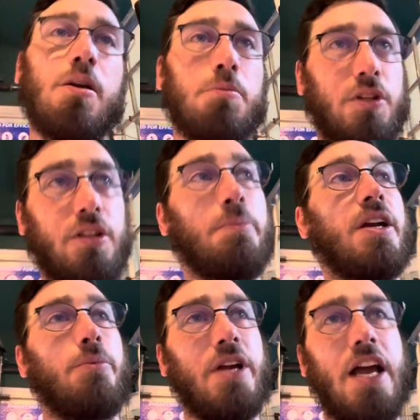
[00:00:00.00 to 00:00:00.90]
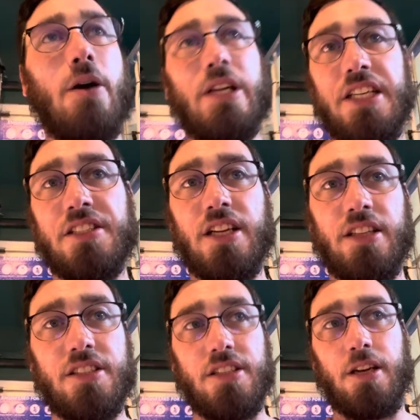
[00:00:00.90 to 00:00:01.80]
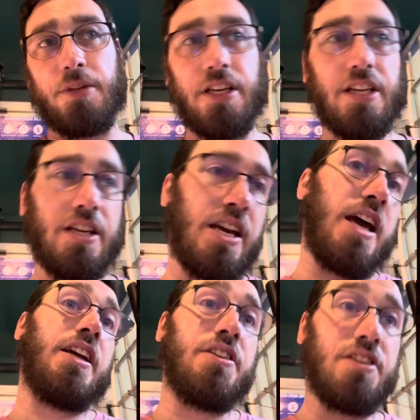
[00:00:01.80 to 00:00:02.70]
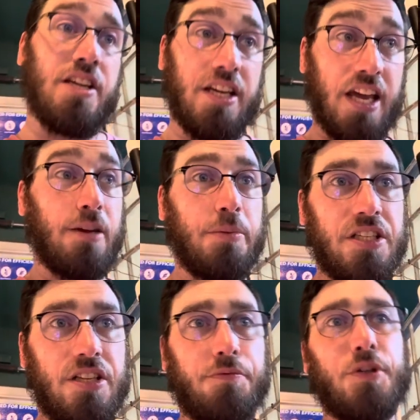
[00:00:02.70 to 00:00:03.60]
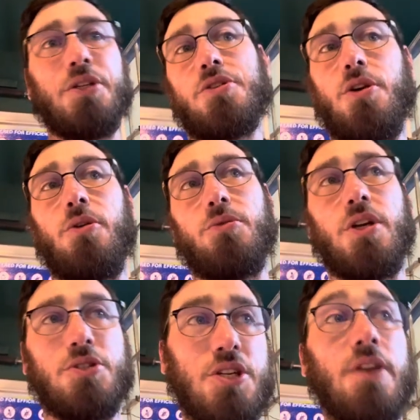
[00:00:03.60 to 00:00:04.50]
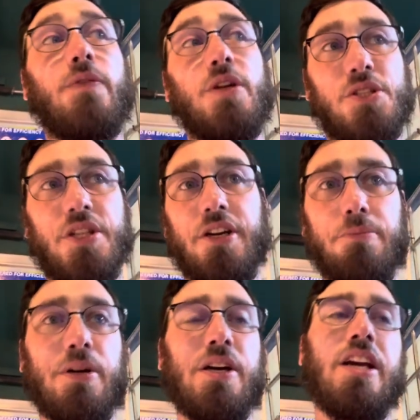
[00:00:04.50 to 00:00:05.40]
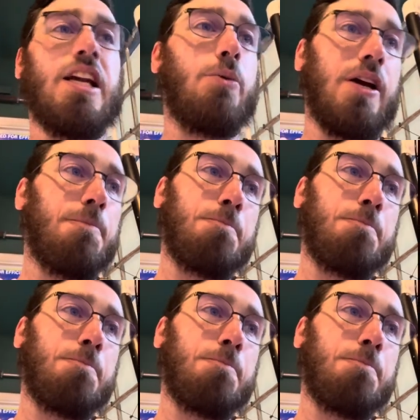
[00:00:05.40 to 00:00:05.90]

wrong, but in reality it's not the same. It can be different, so there's a difference there. But anyway,